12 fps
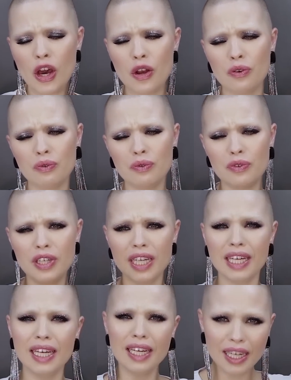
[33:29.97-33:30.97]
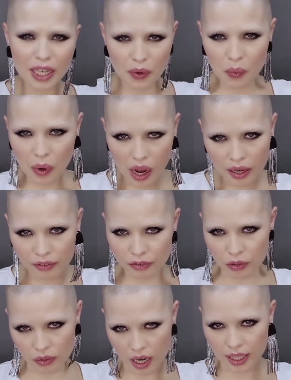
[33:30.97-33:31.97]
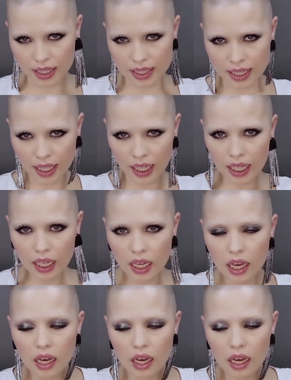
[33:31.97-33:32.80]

a really wide variety